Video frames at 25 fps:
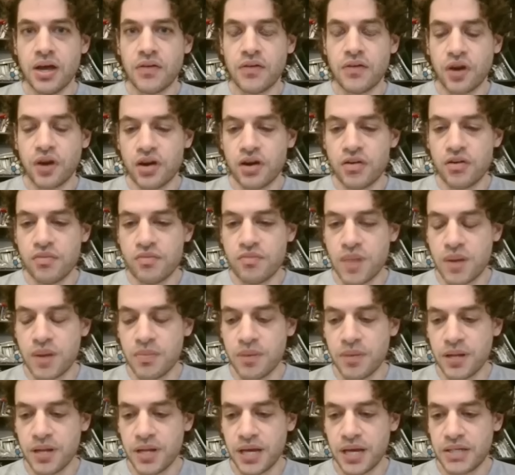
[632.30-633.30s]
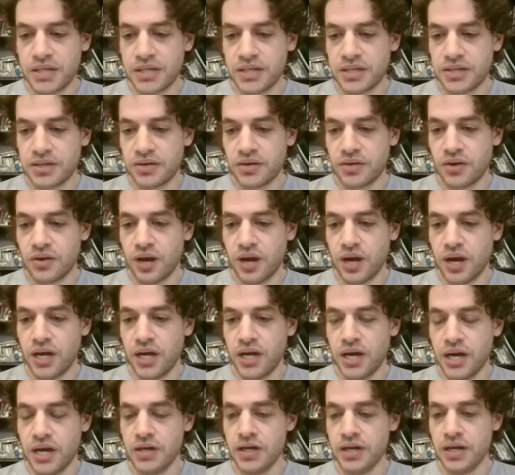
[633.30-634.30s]
You've got to remember that
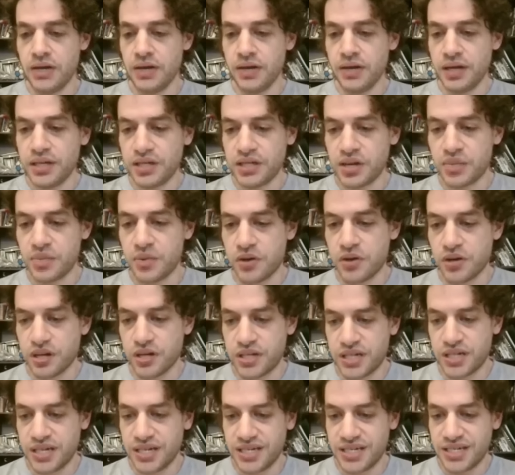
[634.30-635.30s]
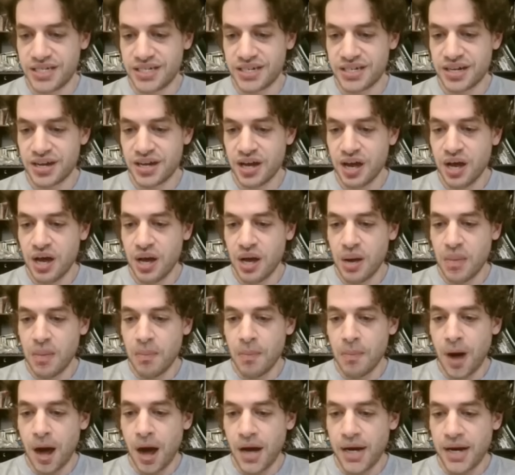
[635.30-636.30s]
in these communities,
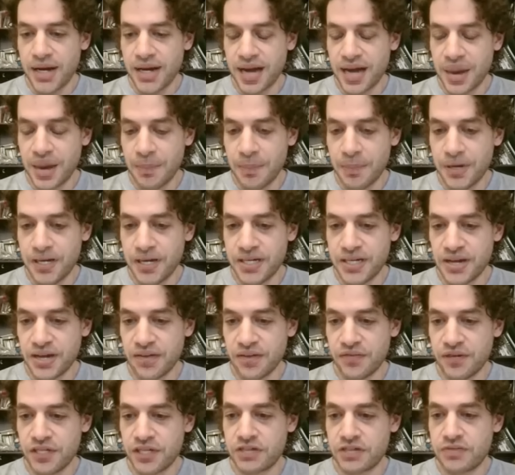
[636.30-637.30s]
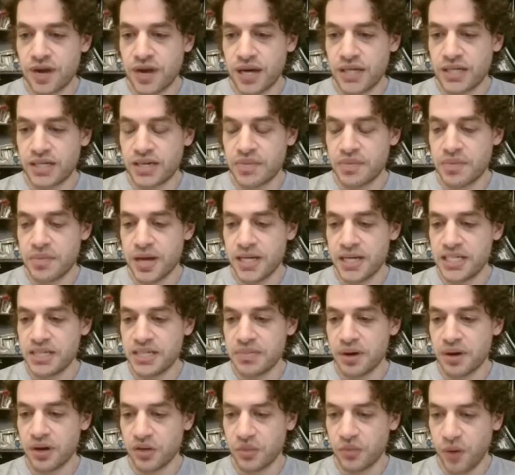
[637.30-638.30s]
mining companies have extracted
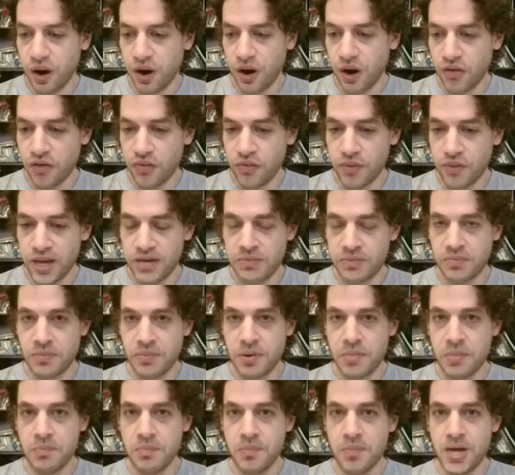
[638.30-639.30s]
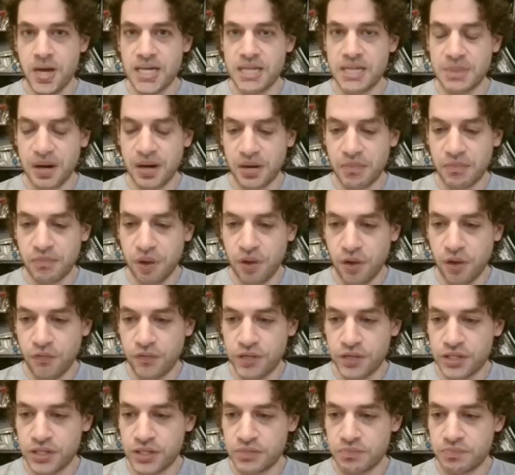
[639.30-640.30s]
immense amount of wealth, made immense amount of
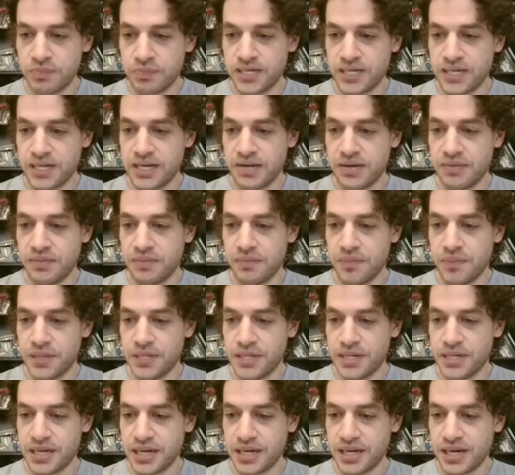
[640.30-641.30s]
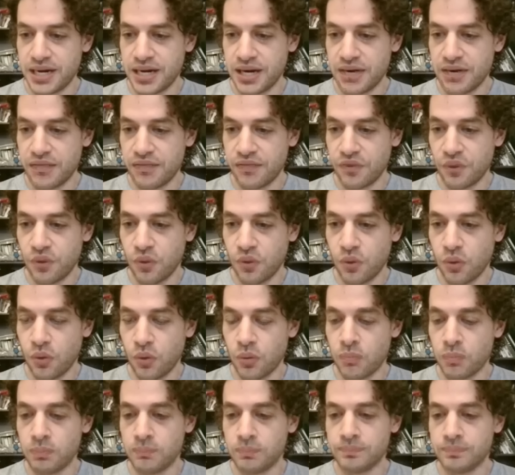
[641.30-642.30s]
profits, particularly
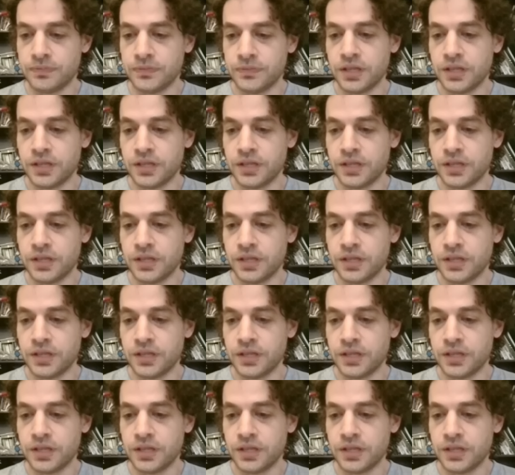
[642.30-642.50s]
for